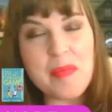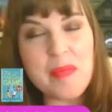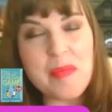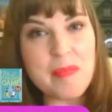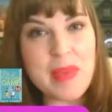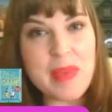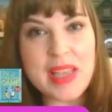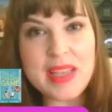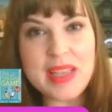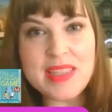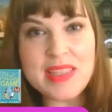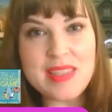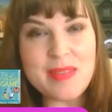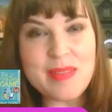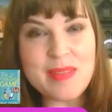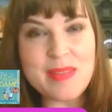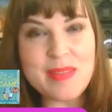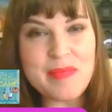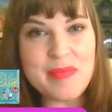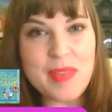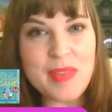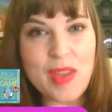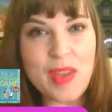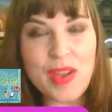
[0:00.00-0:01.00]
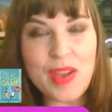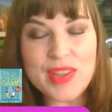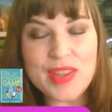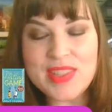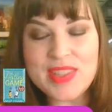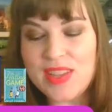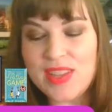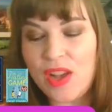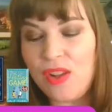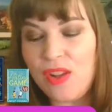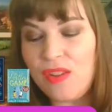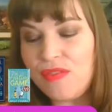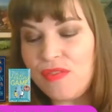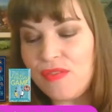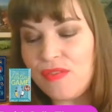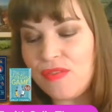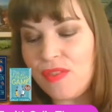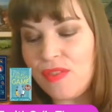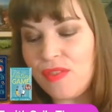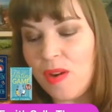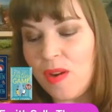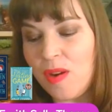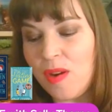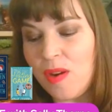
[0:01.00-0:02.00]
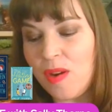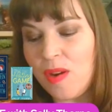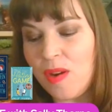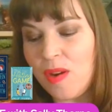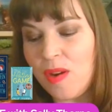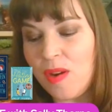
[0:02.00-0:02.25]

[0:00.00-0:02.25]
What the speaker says: makes him herself from